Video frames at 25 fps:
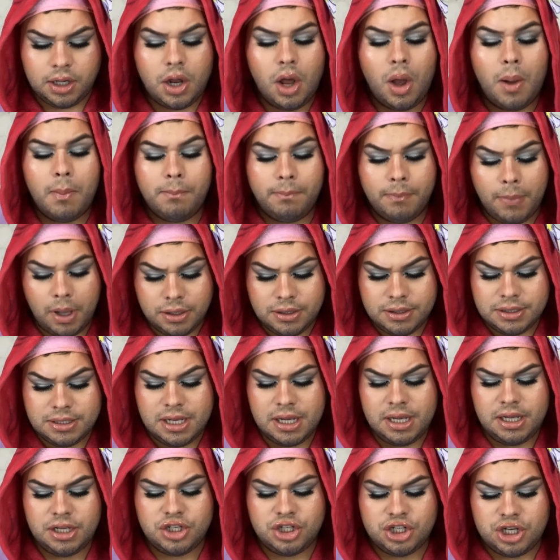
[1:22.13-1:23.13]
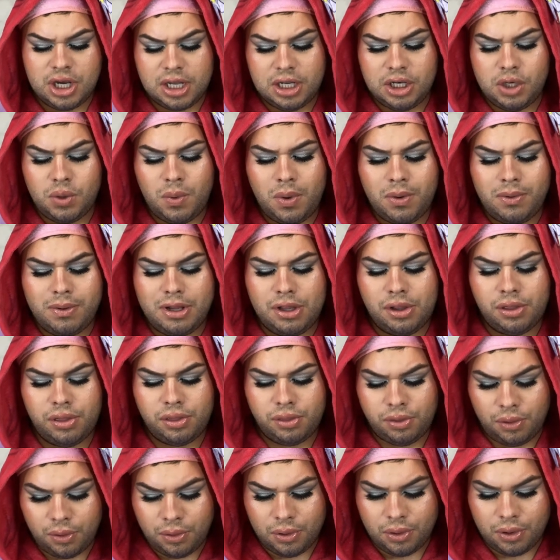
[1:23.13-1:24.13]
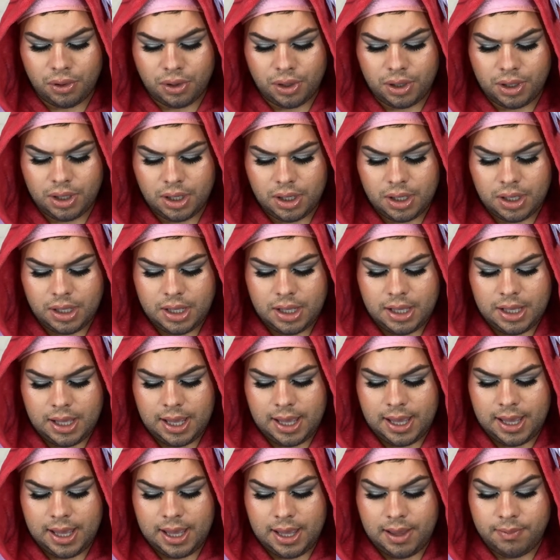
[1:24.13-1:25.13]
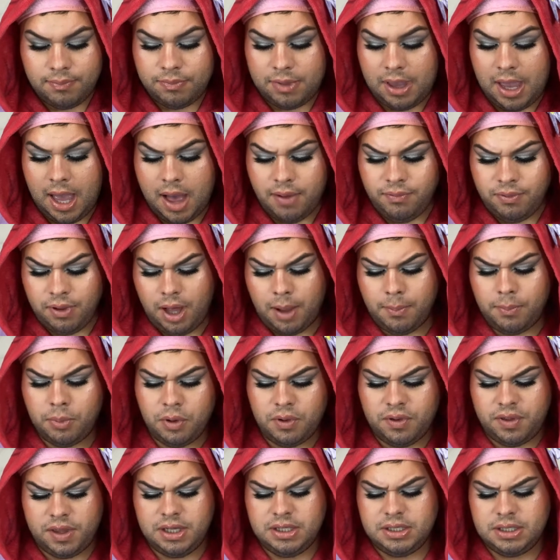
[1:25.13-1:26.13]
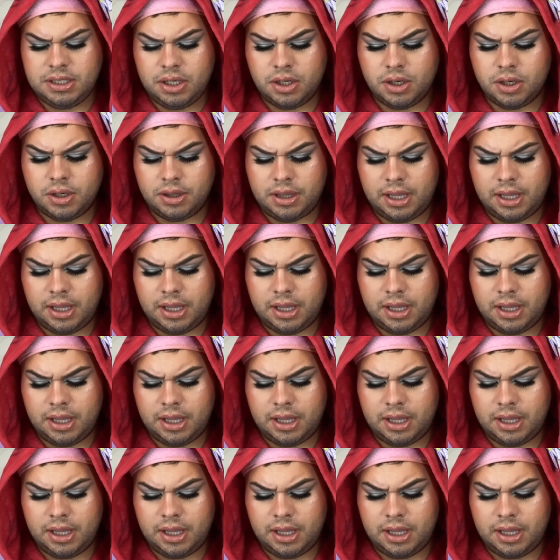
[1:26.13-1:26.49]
Monday, January 3rd, they have a couple of things here.